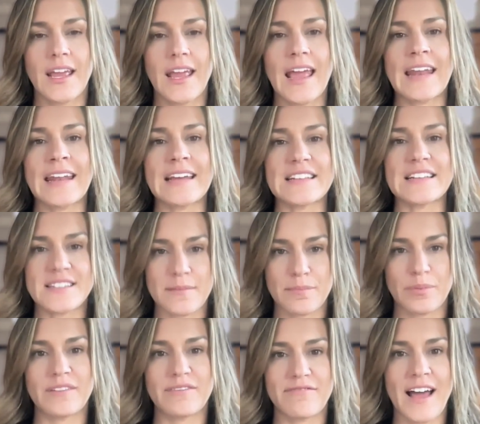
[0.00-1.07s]
and I
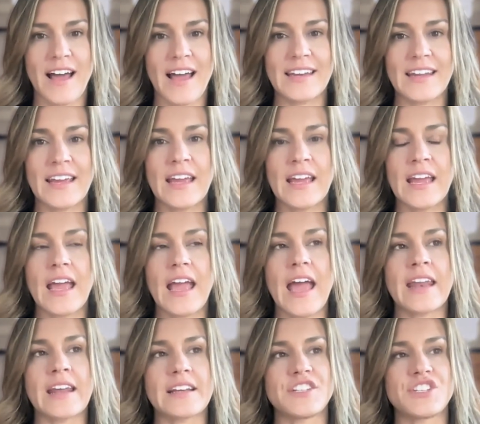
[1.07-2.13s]
simplified
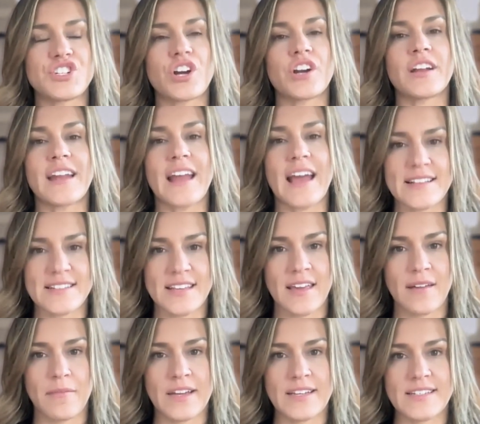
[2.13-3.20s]
and I started
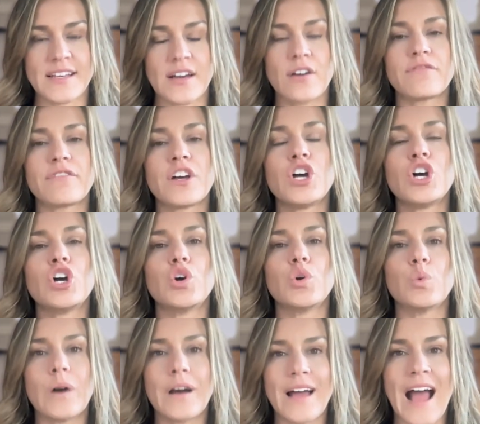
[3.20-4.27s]
asking myself
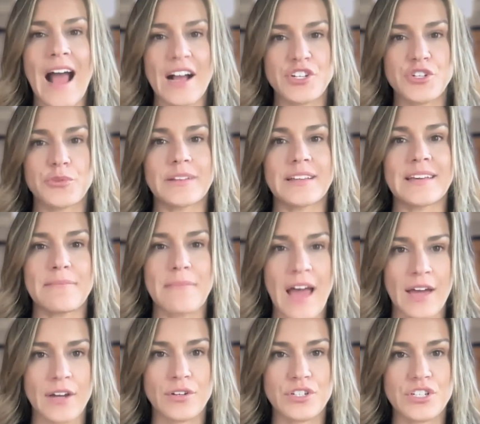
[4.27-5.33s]
what actually
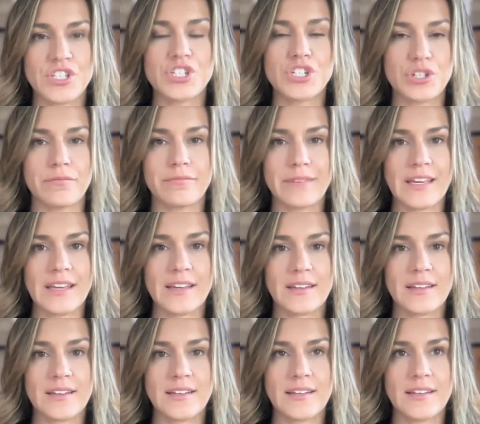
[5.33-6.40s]
matters to me.
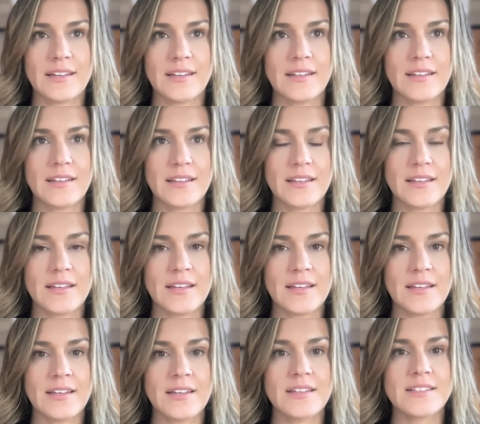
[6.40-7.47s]

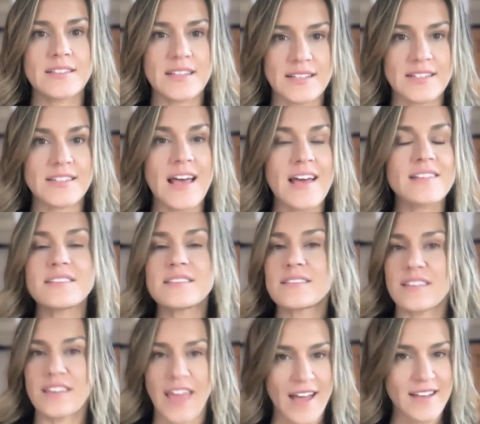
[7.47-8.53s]
Success,
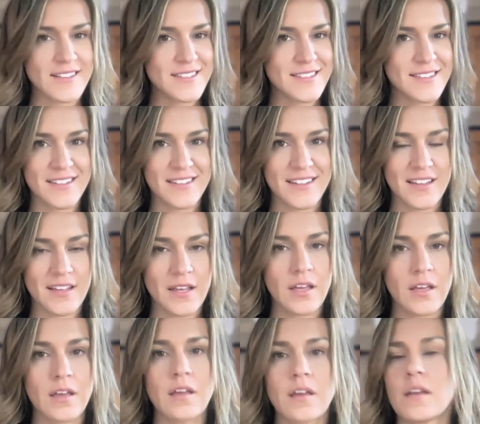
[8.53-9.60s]
yes,
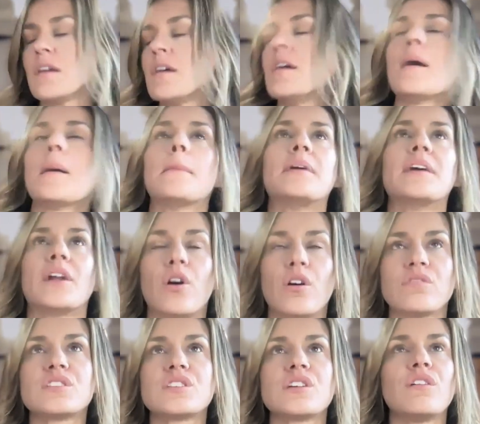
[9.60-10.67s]
but
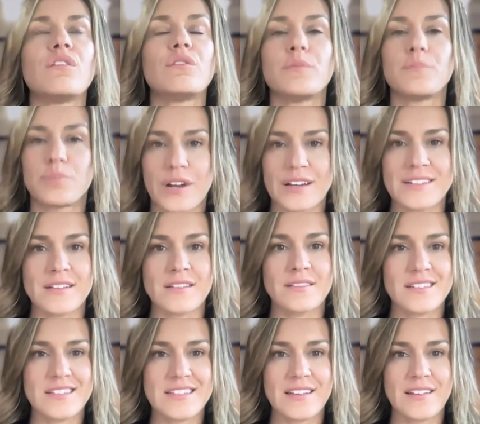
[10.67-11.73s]
also
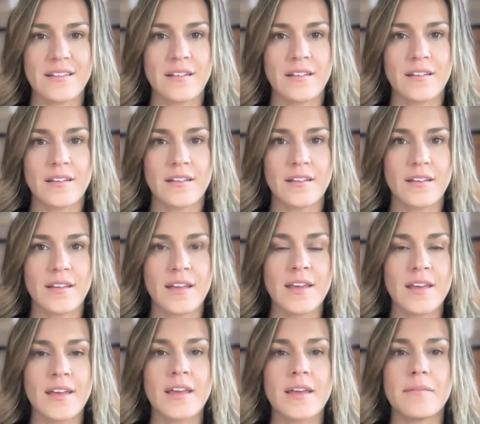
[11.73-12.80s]
presence.
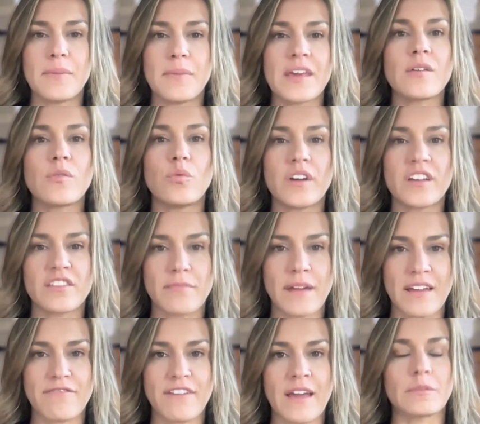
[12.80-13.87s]
Being with my
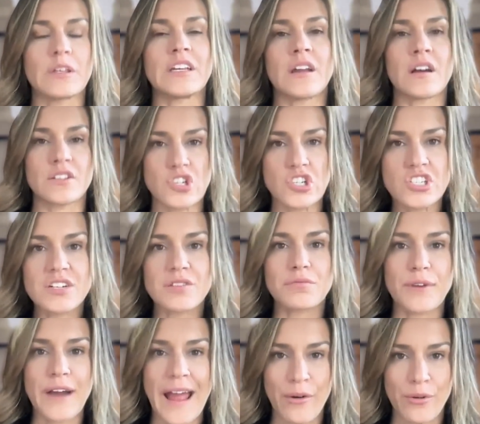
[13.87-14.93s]
family, not just
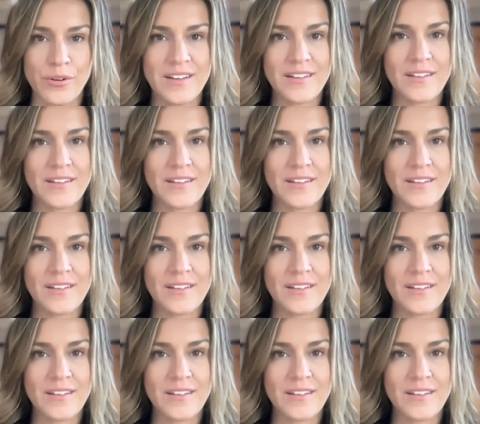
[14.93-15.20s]
around